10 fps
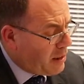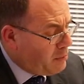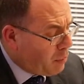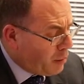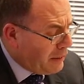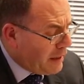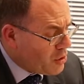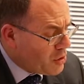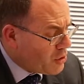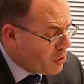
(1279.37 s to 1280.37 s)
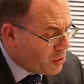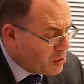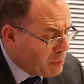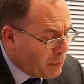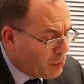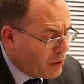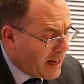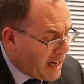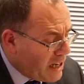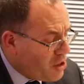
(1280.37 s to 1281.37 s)
and populations across the board
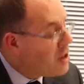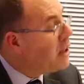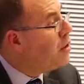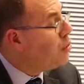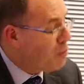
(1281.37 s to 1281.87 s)
are ageing